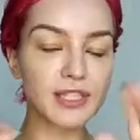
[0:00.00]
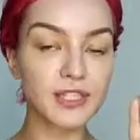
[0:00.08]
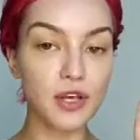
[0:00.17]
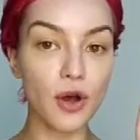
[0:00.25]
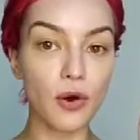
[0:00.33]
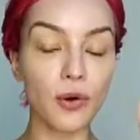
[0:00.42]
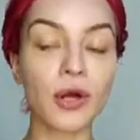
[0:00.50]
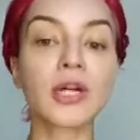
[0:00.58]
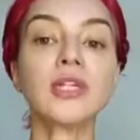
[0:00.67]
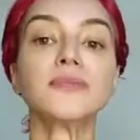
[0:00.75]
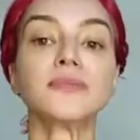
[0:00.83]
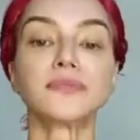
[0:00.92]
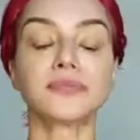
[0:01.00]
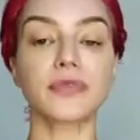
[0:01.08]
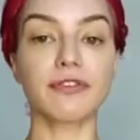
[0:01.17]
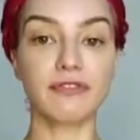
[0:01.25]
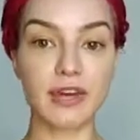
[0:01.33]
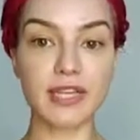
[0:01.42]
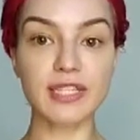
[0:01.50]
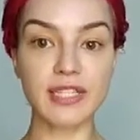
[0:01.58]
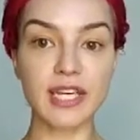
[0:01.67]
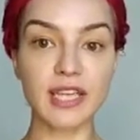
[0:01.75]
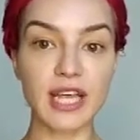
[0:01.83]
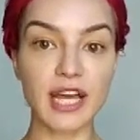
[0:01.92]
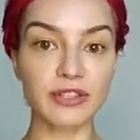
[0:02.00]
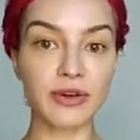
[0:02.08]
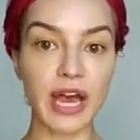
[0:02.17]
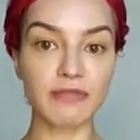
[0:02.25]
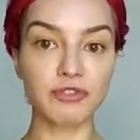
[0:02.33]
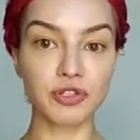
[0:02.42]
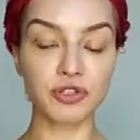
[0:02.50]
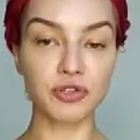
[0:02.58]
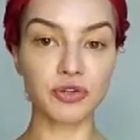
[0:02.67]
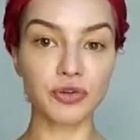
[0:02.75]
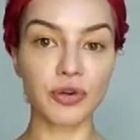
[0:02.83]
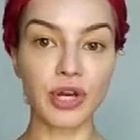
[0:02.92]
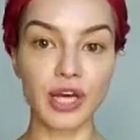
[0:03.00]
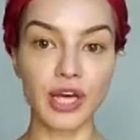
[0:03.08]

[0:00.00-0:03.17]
So the first thing that you have to do